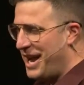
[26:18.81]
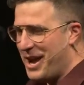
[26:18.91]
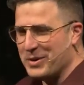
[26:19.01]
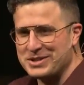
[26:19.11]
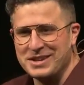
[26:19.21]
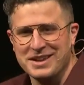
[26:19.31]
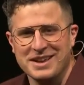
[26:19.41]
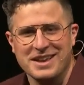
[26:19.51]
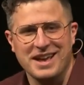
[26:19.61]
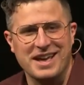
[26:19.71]
house.
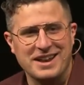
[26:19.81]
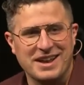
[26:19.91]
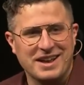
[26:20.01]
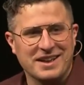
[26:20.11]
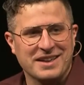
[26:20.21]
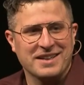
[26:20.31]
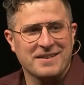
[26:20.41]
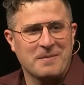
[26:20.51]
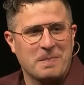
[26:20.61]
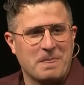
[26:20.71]
And, uh,
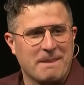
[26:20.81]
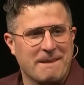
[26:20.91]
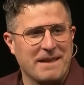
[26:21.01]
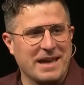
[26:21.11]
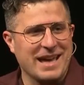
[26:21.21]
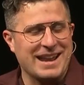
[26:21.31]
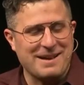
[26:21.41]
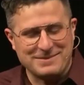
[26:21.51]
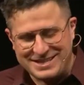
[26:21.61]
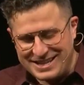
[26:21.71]
and
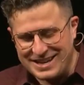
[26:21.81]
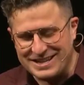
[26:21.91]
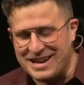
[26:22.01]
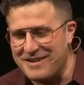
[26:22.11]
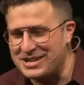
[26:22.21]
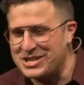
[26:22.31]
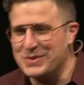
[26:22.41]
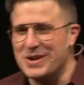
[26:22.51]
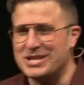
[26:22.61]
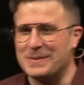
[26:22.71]
I'm sitting there, and
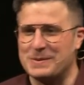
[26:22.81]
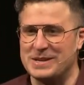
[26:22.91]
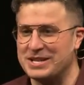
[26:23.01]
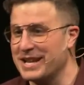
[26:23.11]
she runs up to me. She's